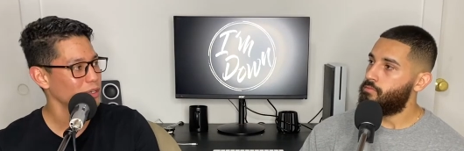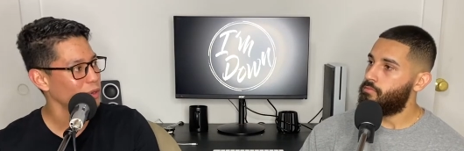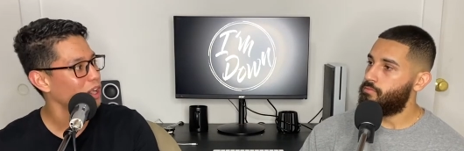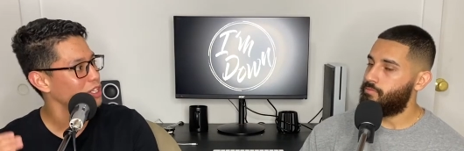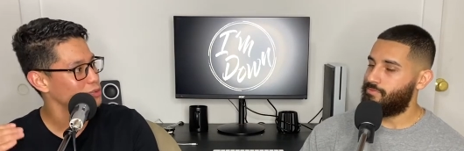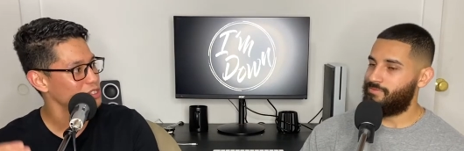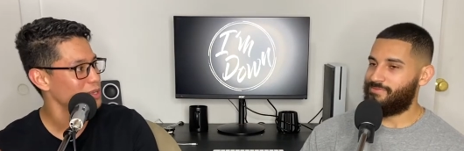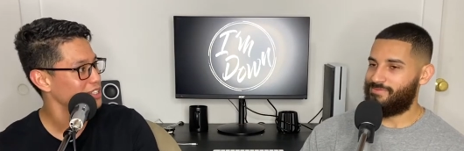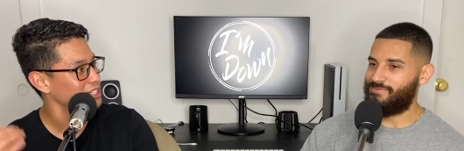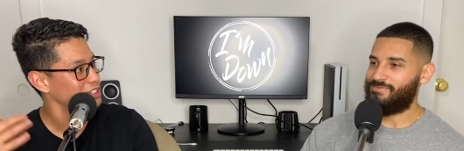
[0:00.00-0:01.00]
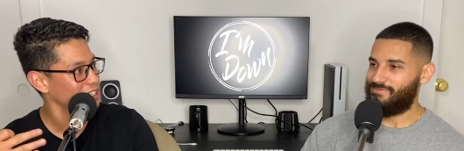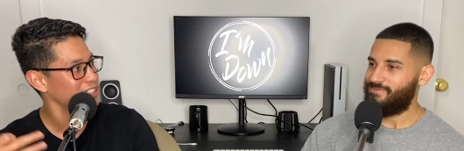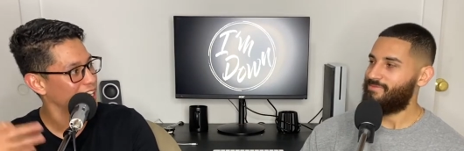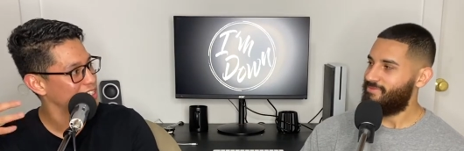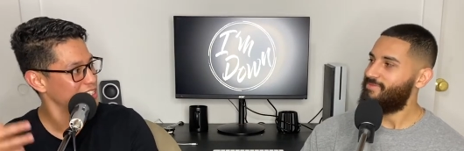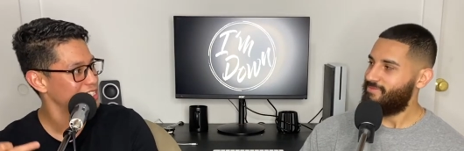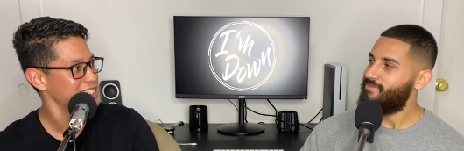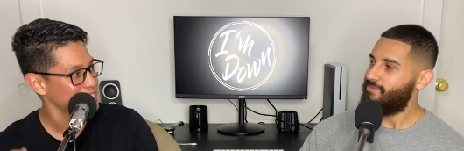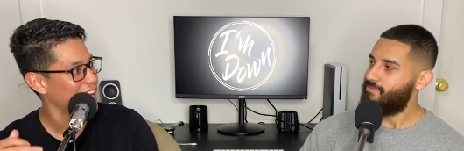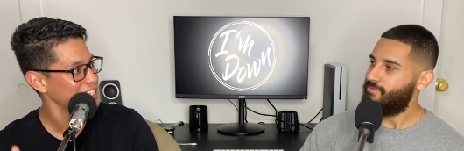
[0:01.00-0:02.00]
Speaker 1: cross, resurrected on the third day Jesus.
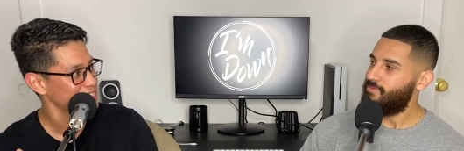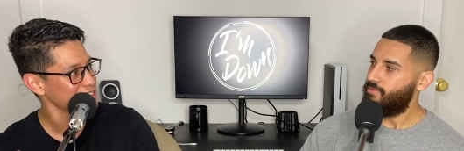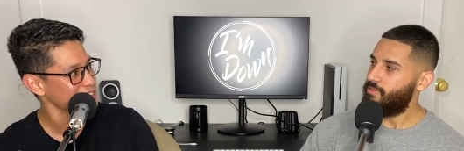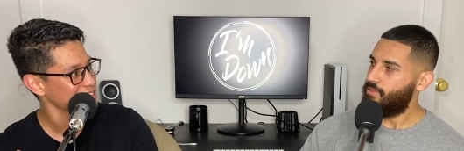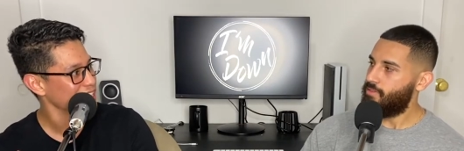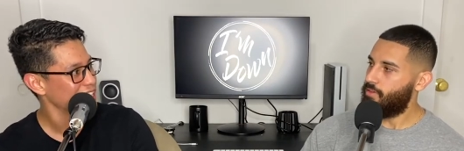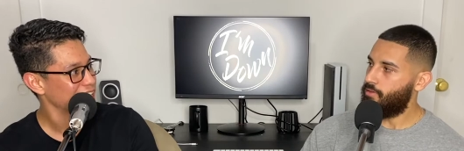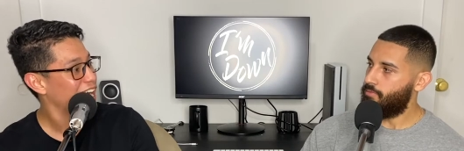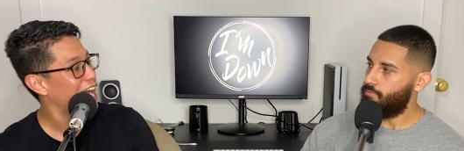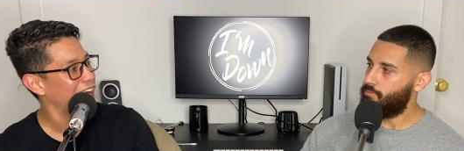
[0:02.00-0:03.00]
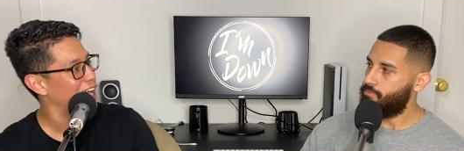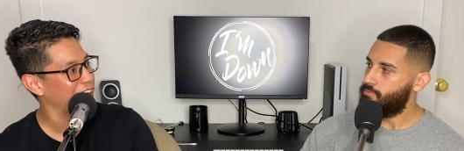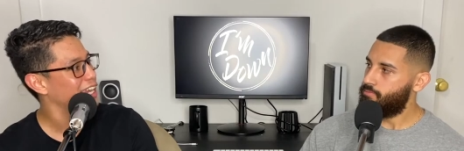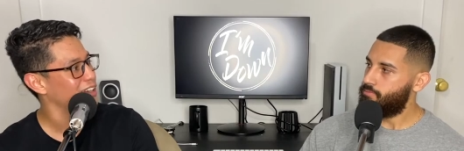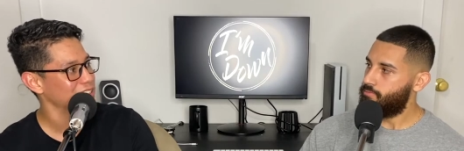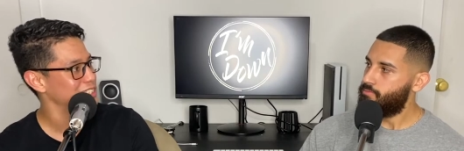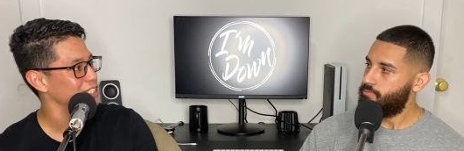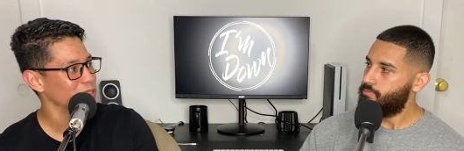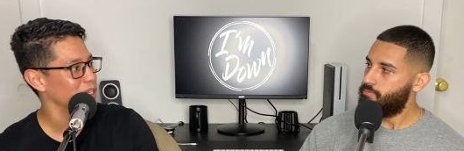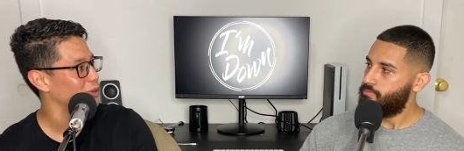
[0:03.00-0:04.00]
That Jesus, yeah, I, I, guarantee
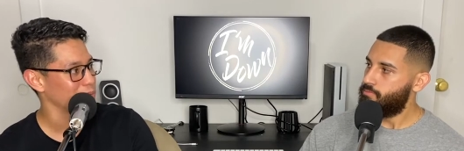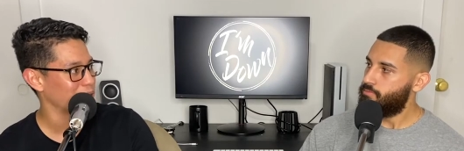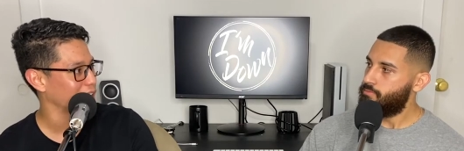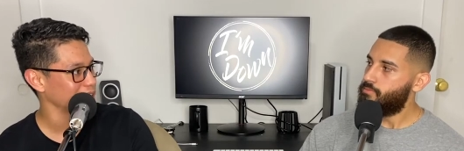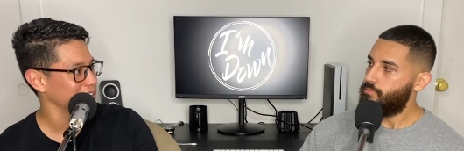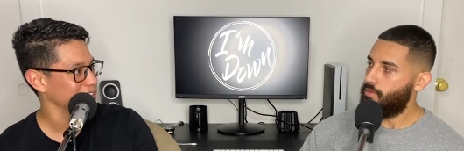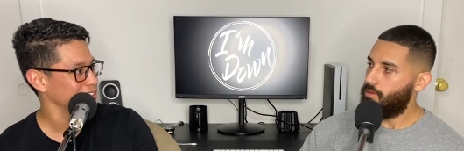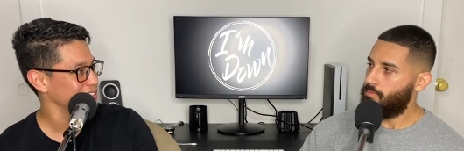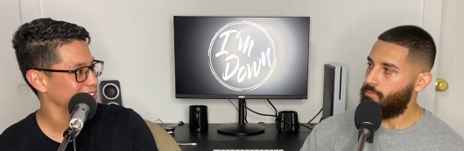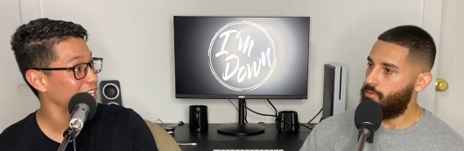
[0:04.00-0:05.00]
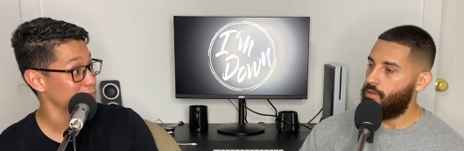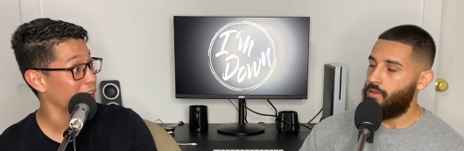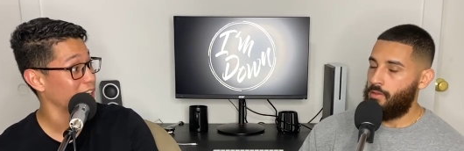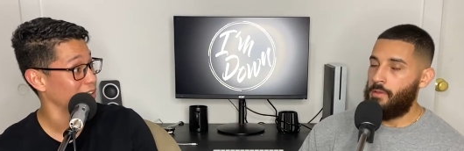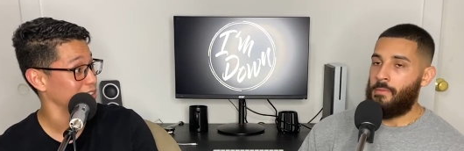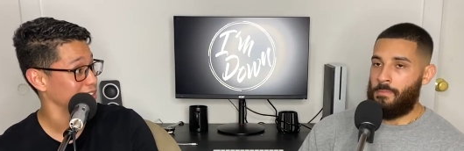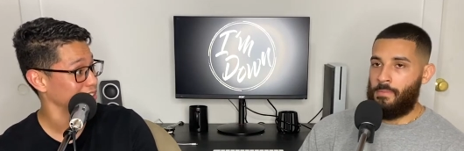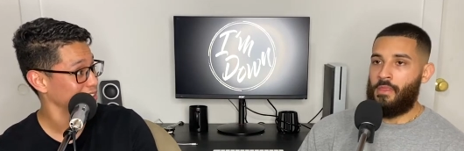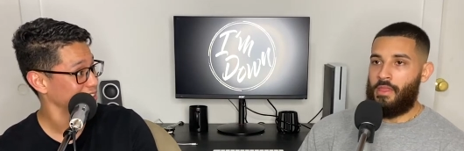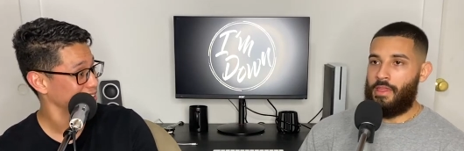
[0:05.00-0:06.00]
you ain't going back. Yeah, that's my guarantee.
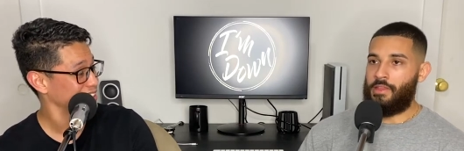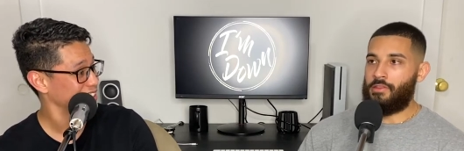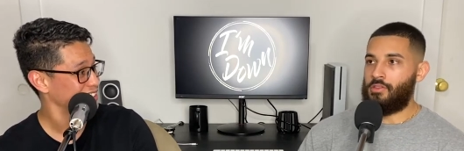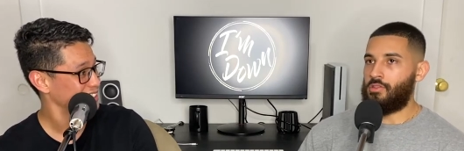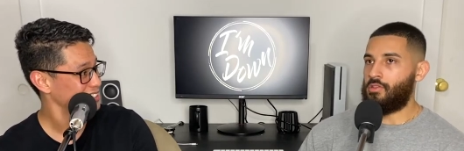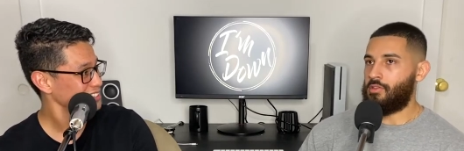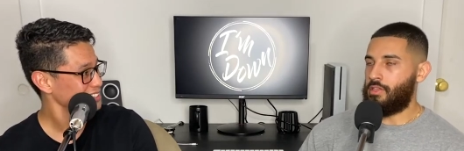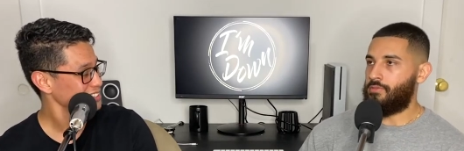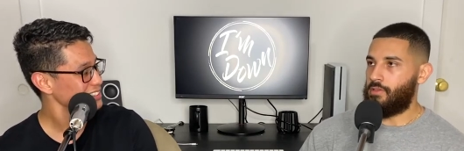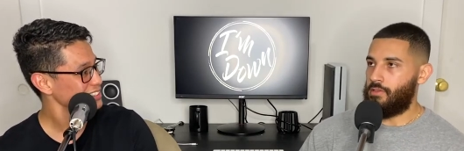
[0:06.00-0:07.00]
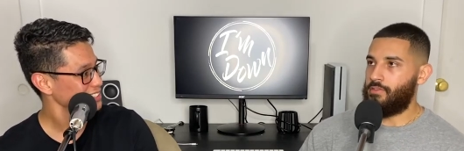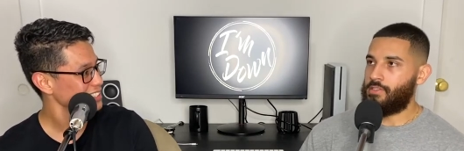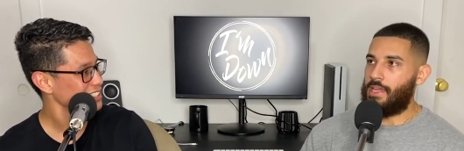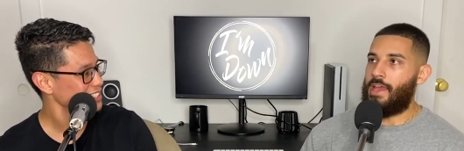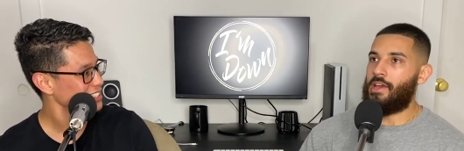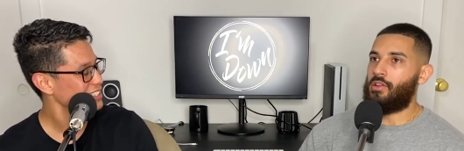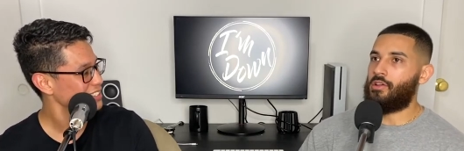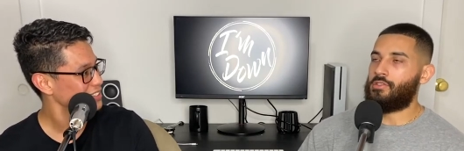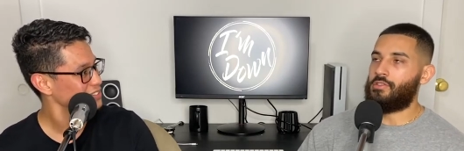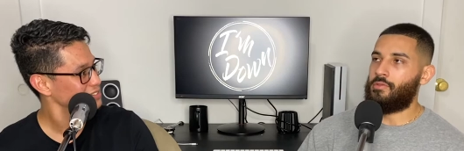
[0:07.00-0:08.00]
Speaker 2: And you know, even even to add on
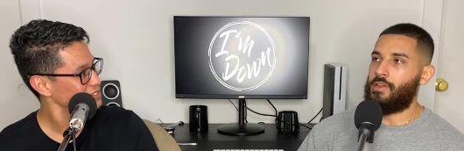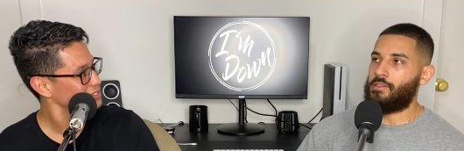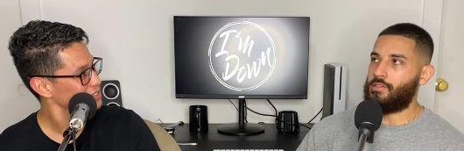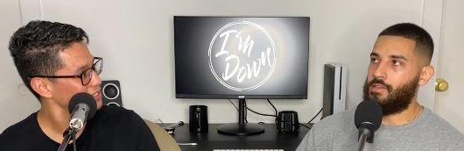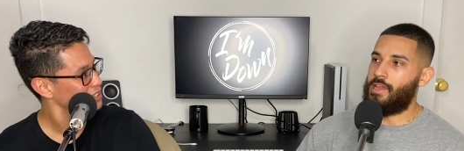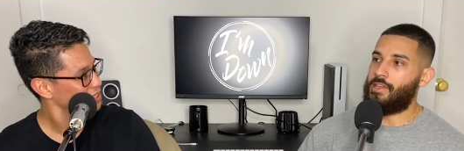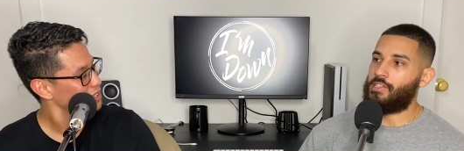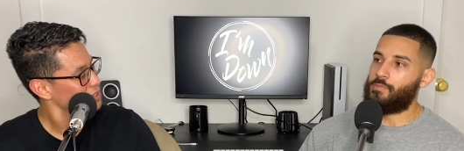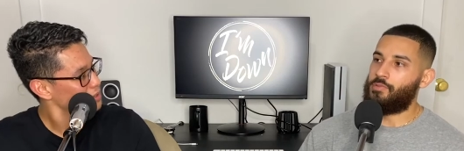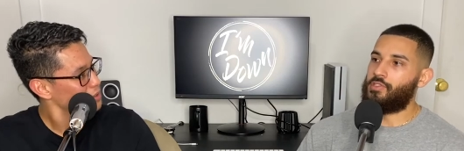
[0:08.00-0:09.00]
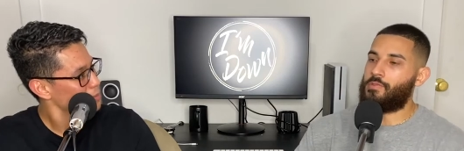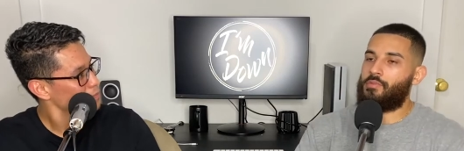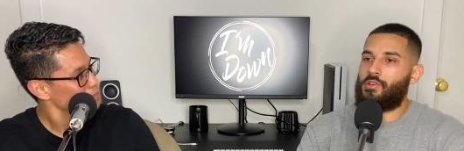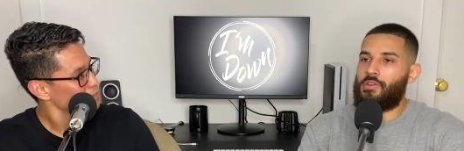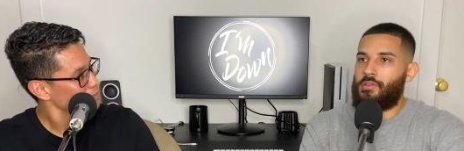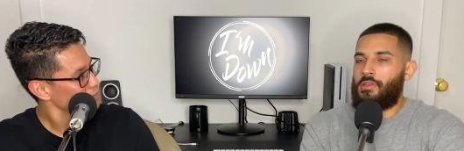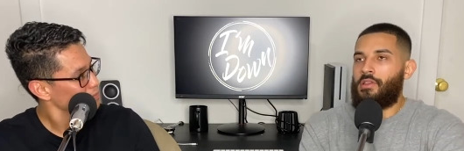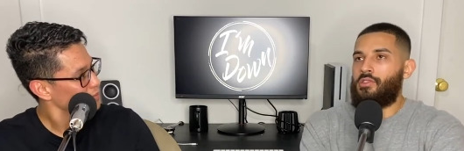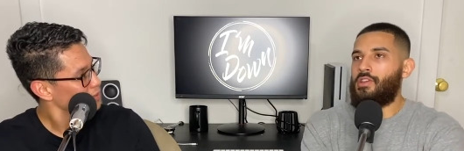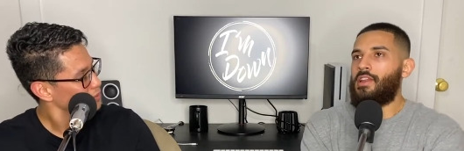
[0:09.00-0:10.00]
to right to that experience part,
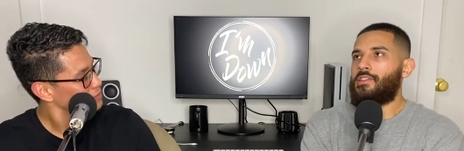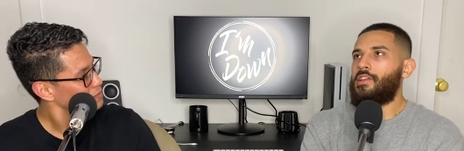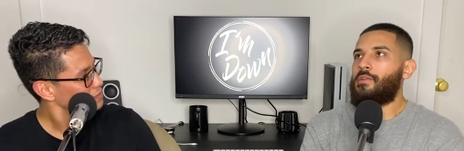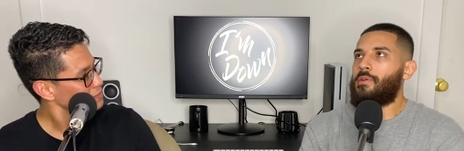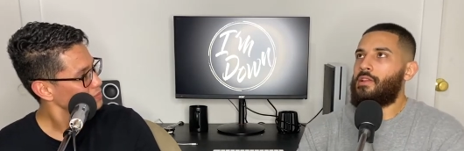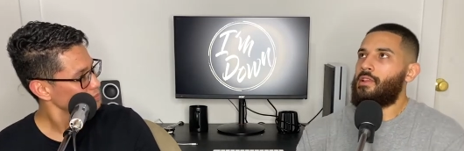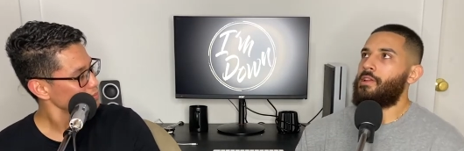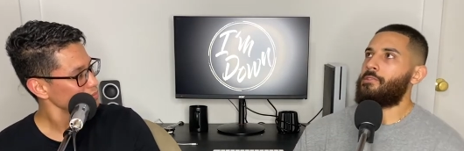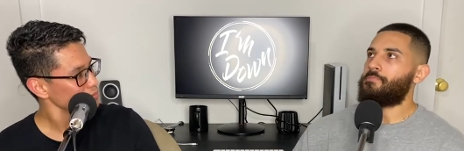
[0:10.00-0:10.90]
you got to think about it, like,